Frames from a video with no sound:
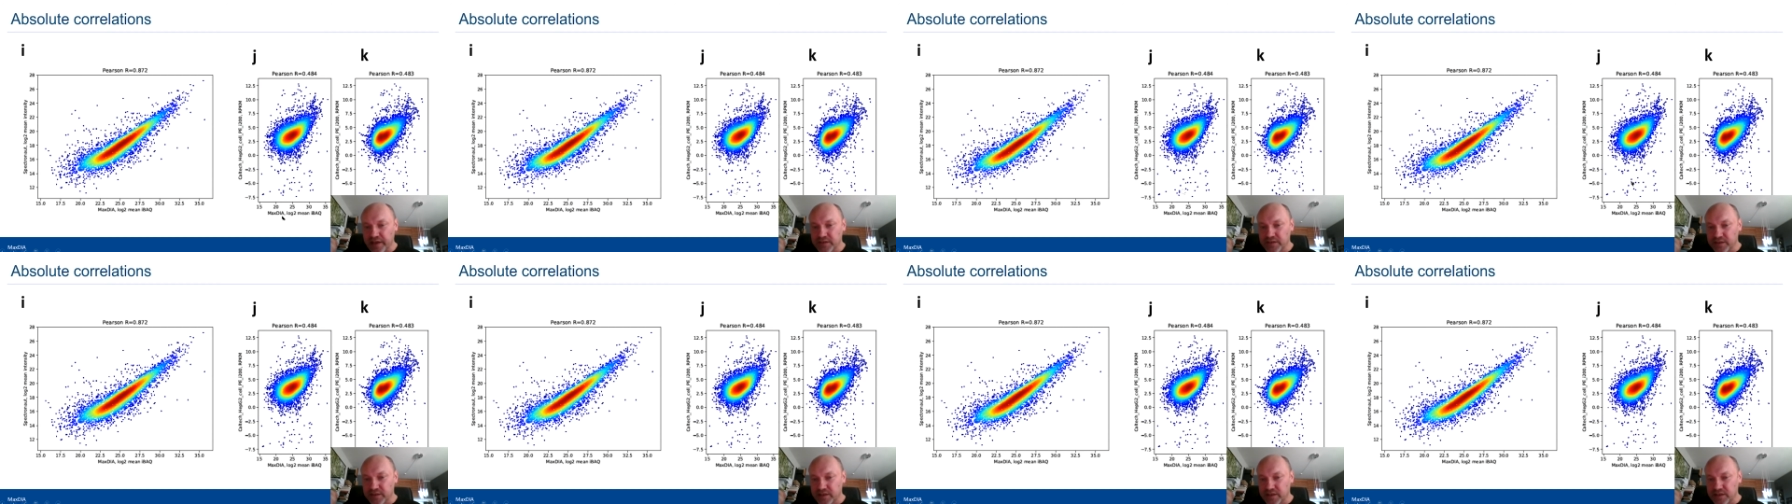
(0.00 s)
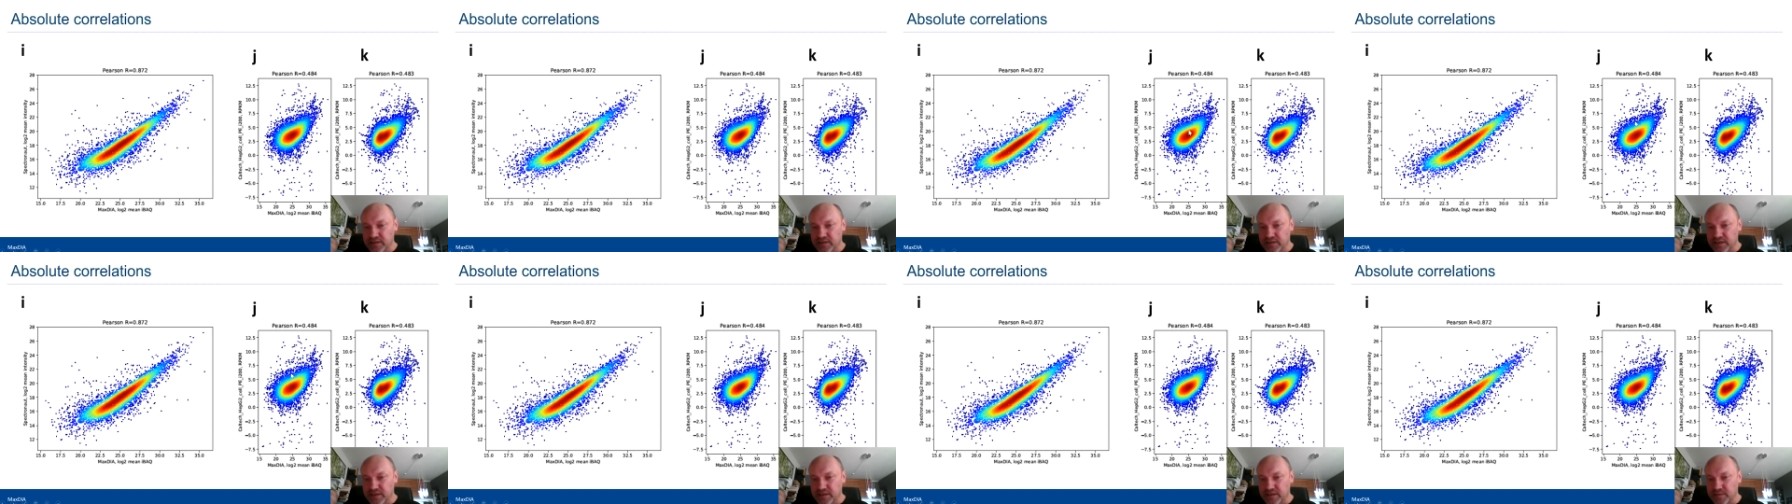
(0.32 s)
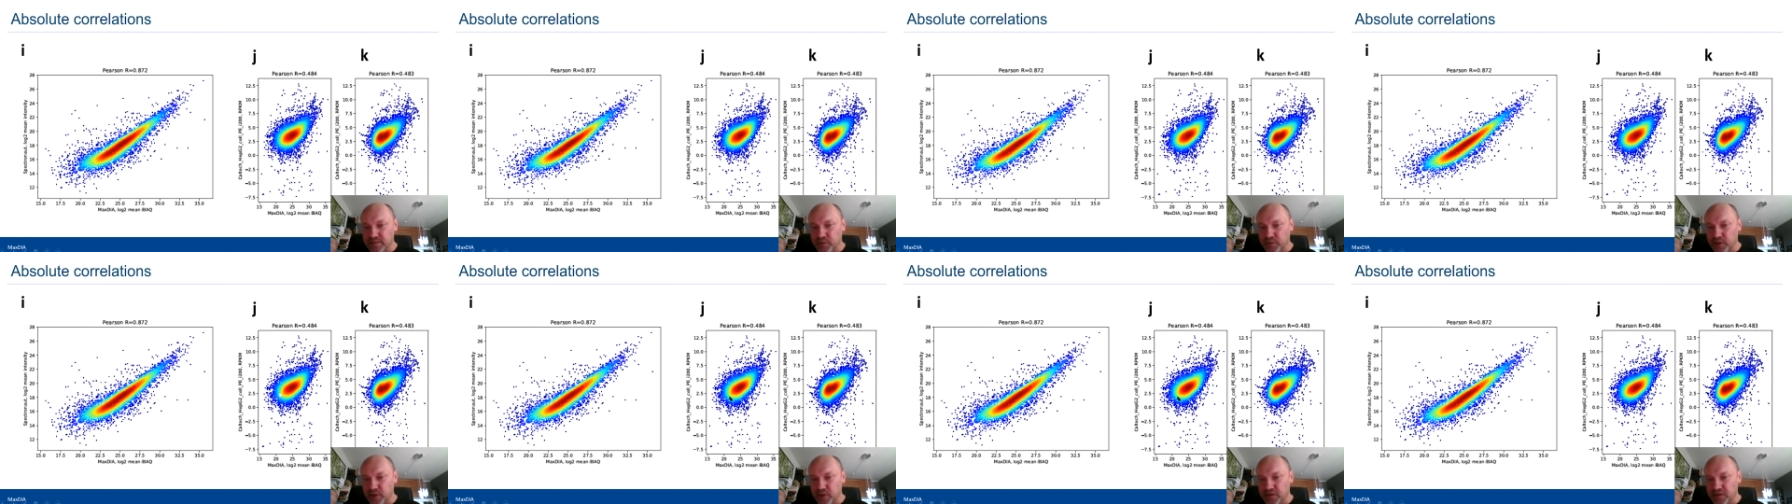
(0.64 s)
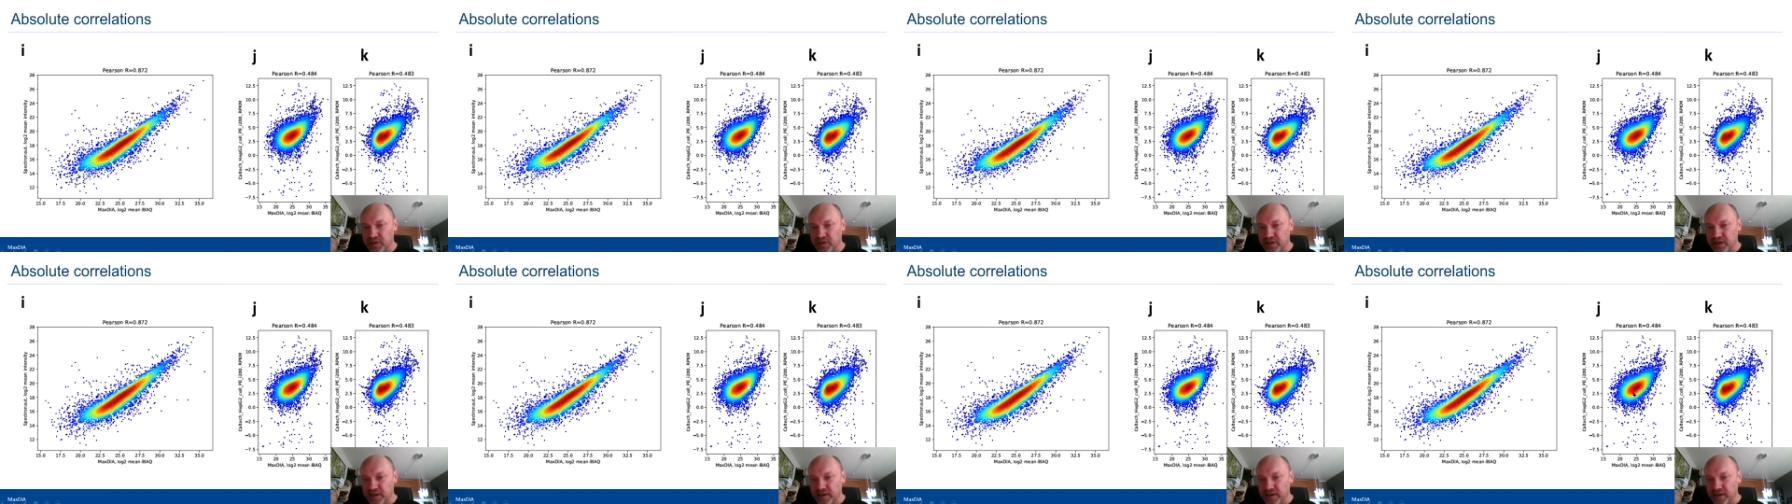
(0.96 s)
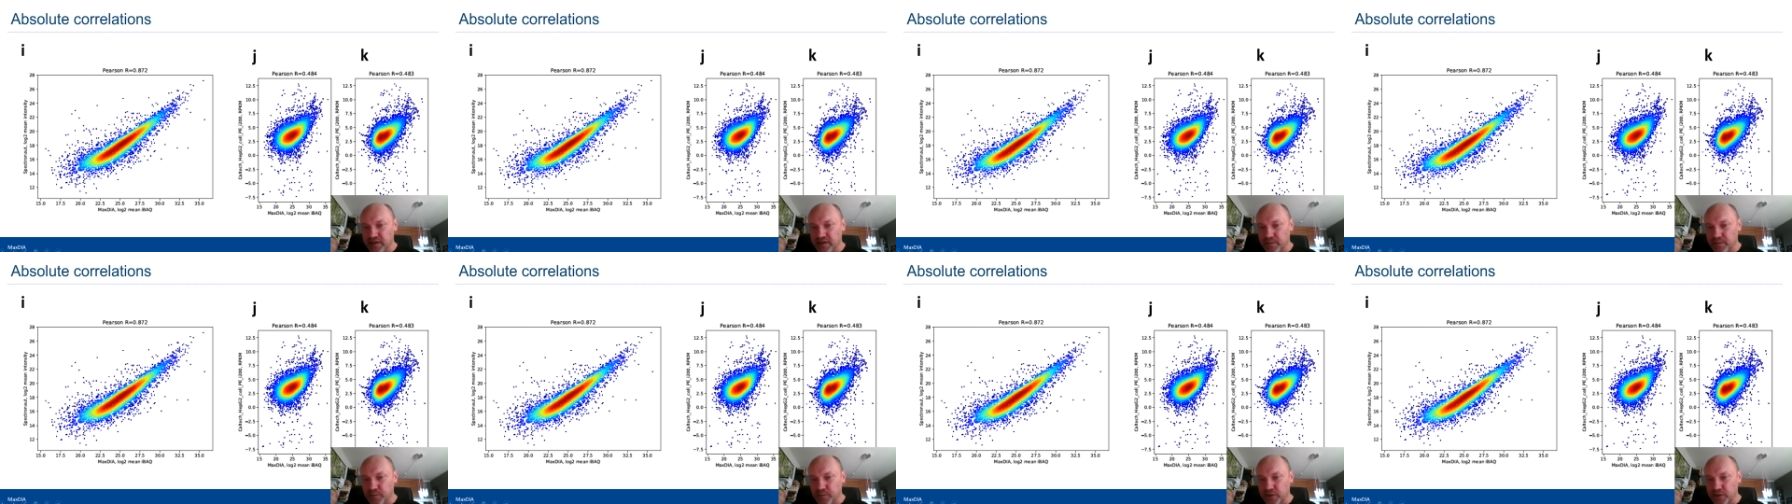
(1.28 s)
so that's this plot here
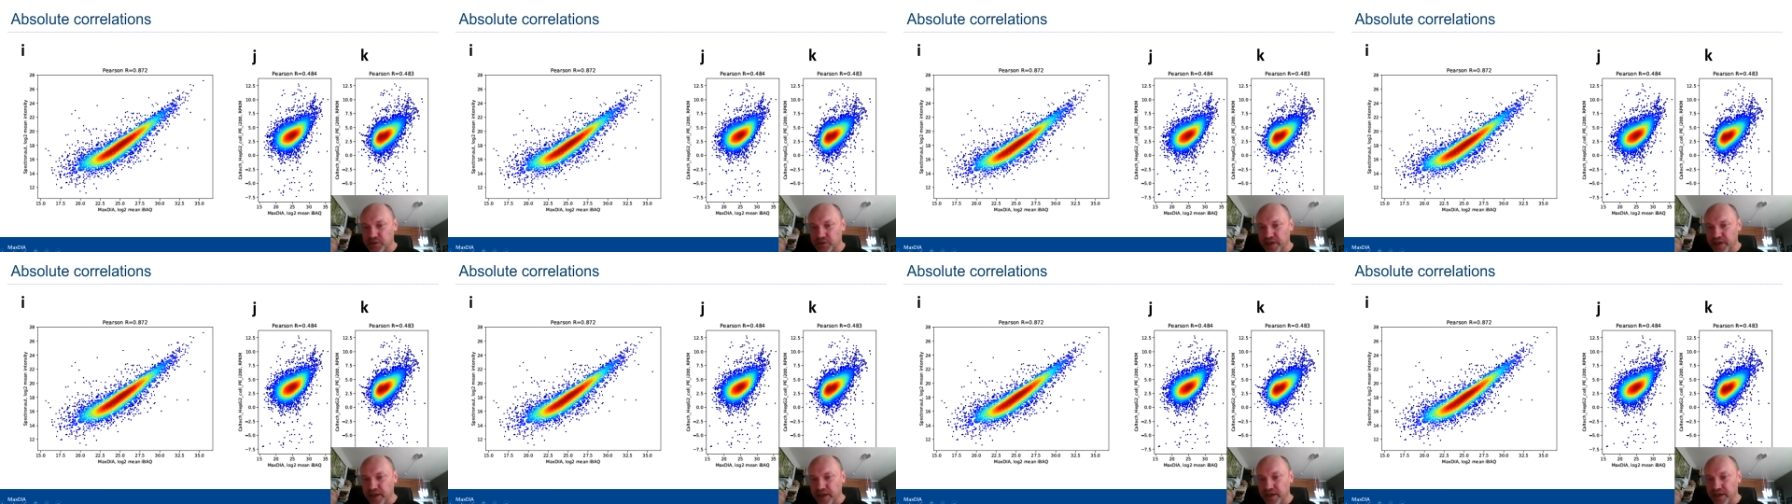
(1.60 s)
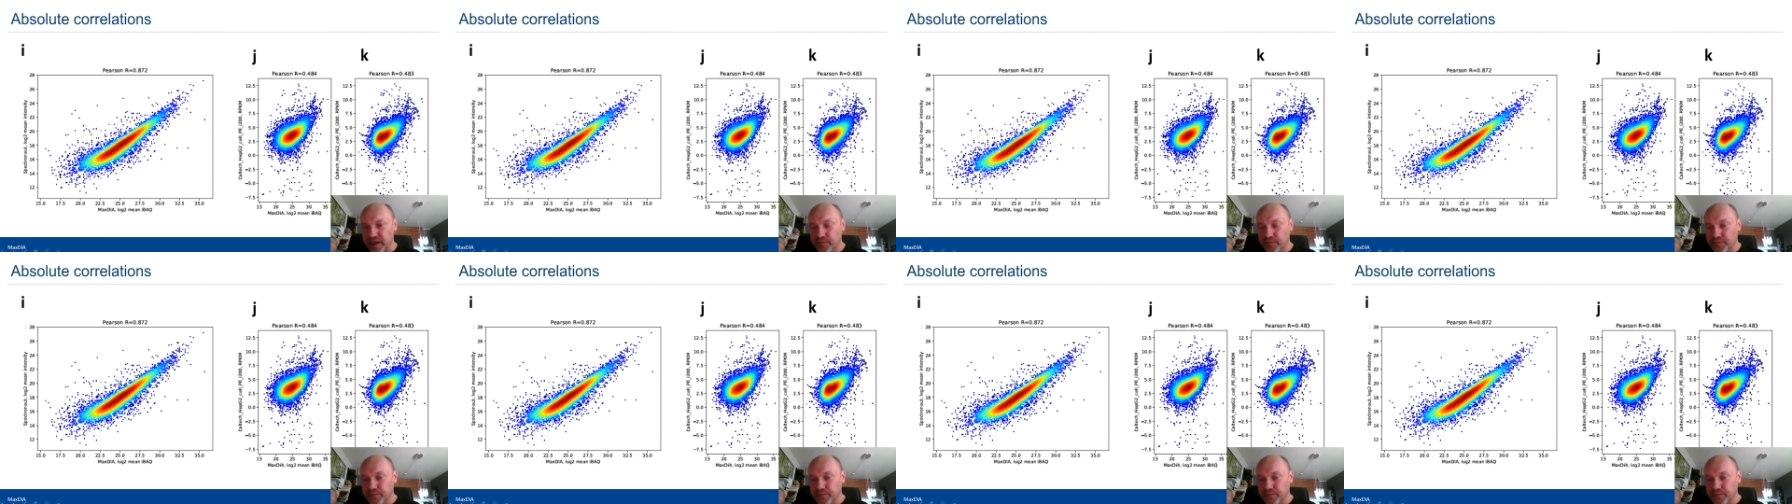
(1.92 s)
and plot J,